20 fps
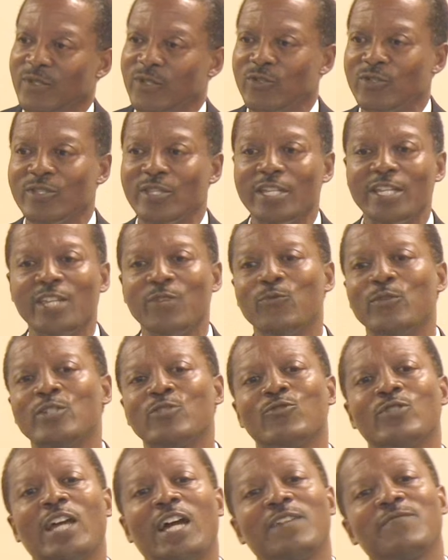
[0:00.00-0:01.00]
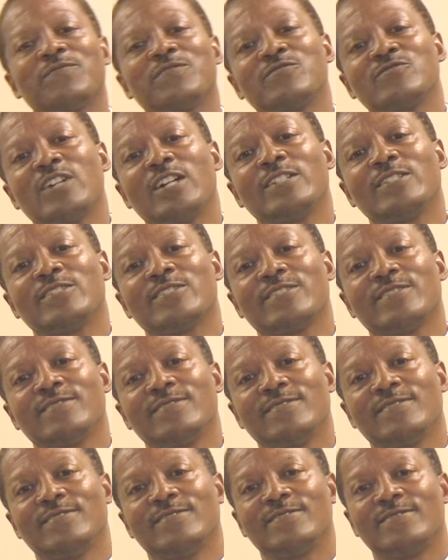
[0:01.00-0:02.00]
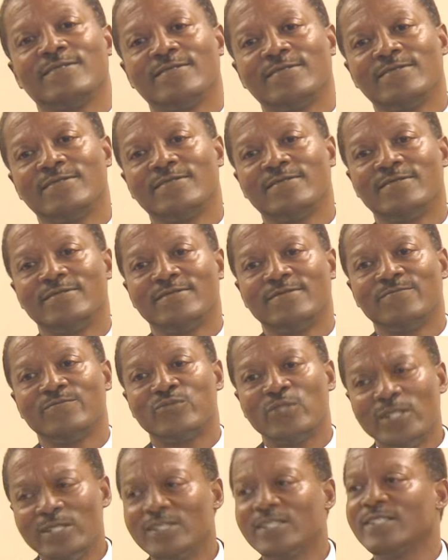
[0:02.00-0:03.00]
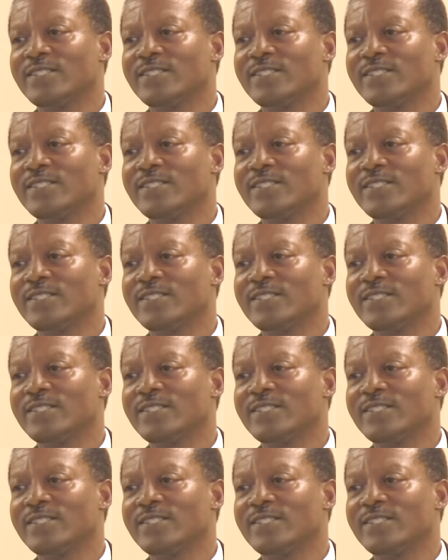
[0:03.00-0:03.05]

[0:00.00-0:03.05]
You think he wouldn't do that for us? Brothers